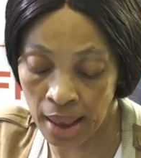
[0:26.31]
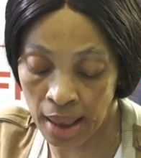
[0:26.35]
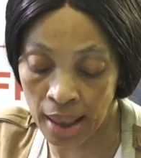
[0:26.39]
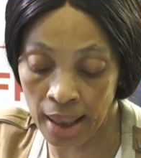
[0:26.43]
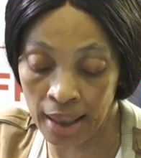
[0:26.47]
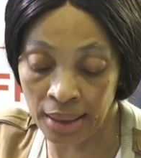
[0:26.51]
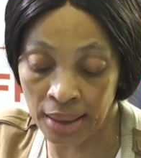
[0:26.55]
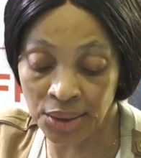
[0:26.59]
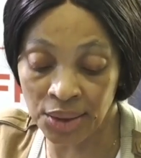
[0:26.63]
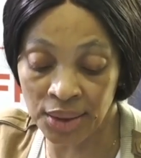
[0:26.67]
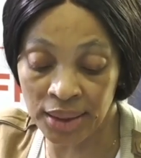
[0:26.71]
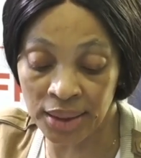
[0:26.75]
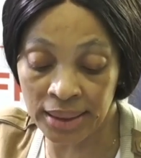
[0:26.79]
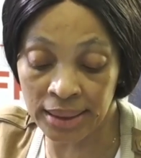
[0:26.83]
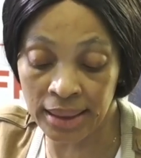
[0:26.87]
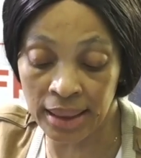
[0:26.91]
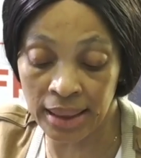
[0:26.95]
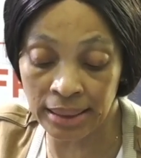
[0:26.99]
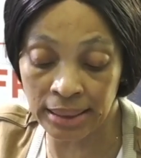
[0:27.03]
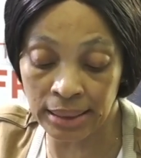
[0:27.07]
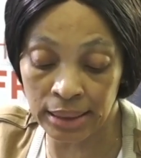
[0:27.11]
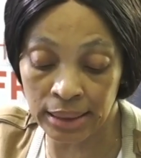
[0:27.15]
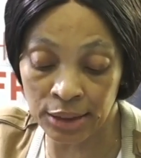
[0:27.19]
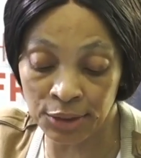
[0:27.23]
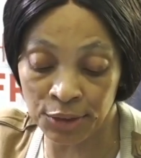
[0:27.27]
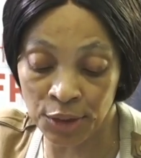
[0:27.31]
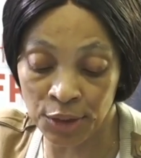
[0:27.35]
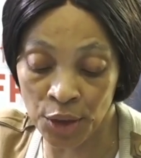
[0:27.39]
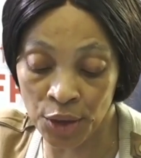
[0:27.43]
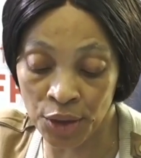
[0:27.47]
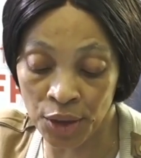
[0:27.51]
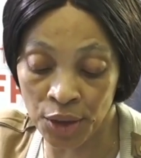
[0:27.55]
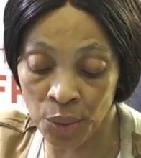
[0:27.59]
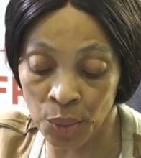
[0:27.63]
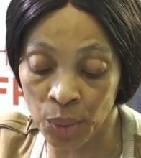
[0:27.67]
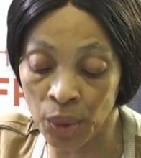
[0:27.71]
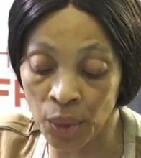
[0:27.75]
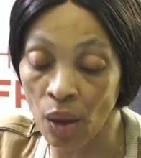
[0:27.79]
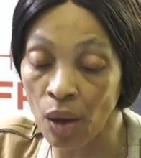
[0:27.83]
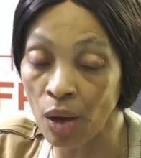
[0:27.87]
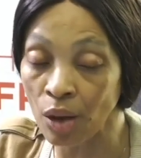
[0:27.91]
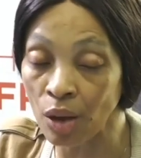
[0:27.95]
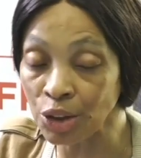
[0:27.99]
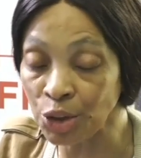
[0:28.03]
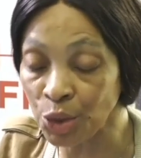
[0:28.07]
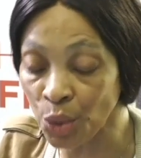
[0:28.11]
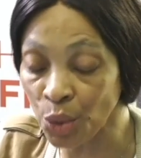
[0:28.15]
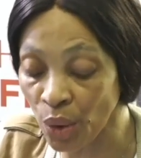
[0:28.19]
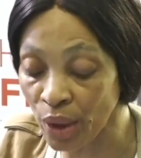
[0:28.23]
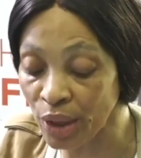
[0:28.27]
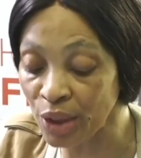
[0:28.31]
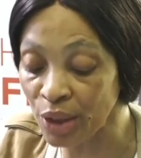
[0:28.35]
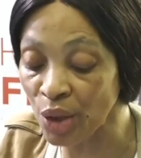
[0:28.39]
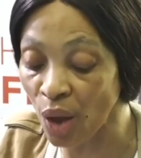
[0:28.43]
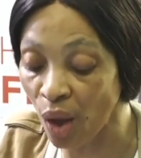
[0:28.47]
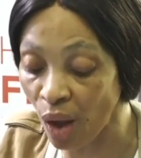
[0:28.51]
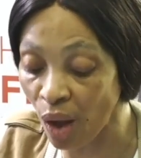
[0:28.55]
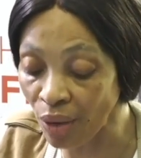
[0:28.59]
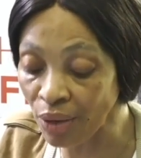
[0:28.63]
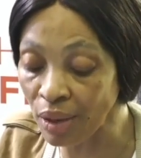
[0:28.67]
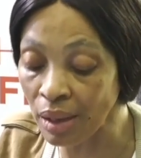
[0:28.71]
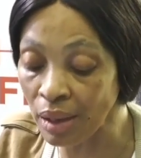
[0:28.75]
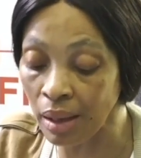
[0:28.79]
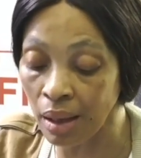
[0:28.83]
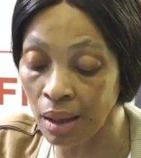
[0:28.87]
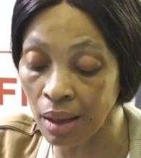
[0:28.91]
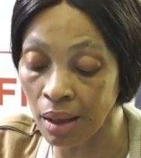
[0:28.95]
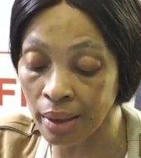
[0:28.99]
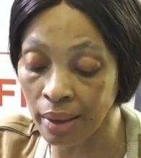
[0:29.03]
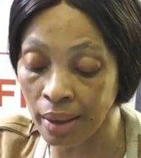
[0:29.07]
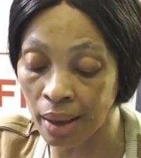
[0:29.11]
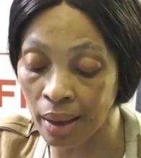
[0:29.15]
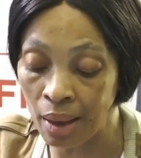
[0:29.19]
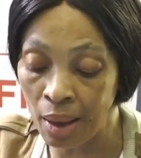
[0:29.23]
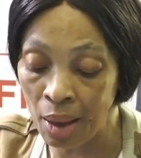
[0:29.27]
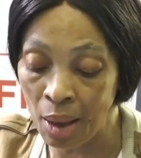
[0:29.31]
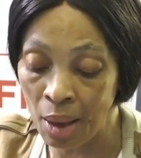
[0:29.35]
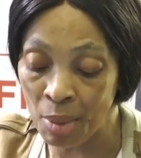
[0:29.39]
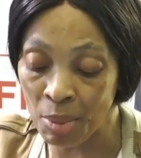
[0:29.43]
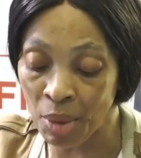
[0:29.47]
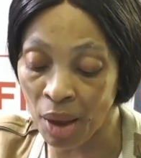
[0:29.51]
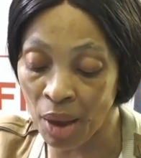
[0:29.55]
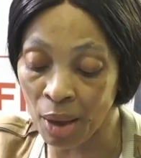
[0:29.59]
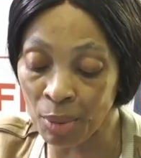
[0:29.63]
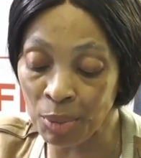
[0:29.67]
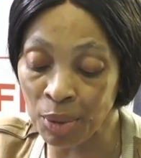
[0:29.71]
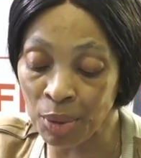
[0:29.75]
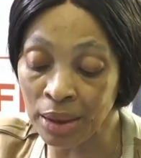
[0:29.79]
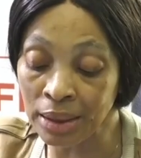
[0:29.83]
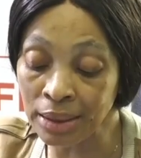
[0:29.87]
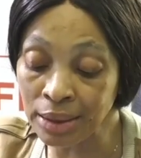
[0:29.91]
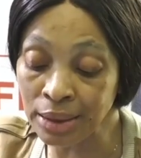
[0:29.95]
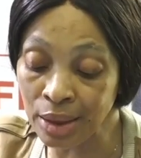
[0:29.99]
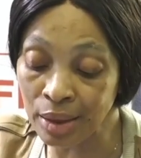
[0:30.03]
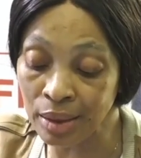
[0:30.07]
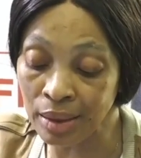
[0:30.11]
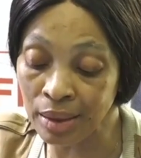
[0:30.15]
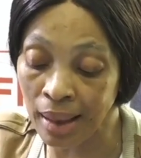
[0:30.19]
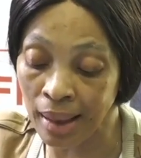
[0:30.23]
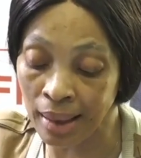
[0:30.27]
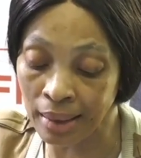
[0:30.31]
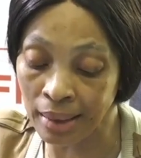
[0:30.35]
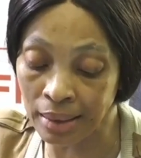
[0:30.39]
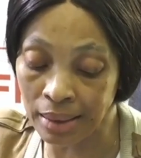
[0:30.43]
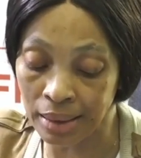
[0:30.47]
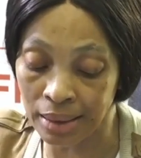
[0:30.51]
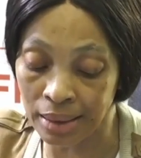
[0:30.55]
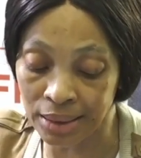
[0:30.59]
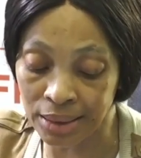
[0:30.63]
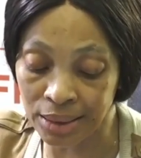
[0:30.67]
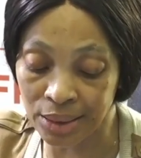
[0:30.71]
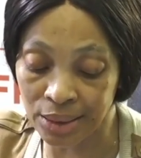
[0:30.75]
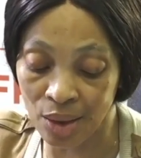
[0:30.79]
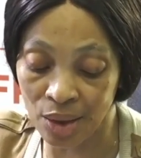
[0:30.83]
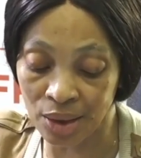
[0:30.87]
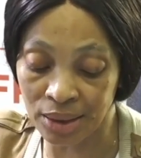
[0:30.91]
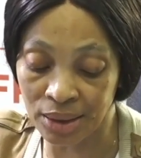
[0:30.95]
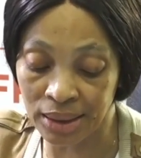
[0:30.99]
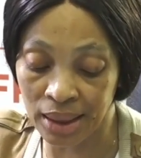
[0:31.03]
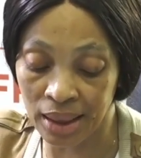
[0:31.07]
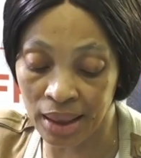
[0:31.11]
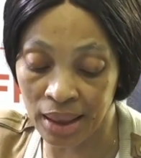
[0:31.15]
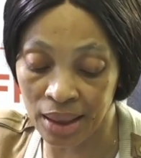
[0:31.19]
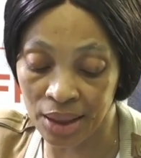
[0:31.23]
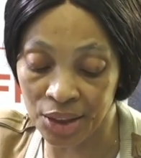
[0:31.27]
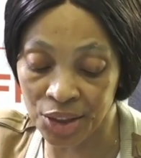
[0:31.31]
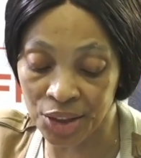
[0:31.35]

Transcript: And to discuss this further, we are joined on the line by political analyst Dr.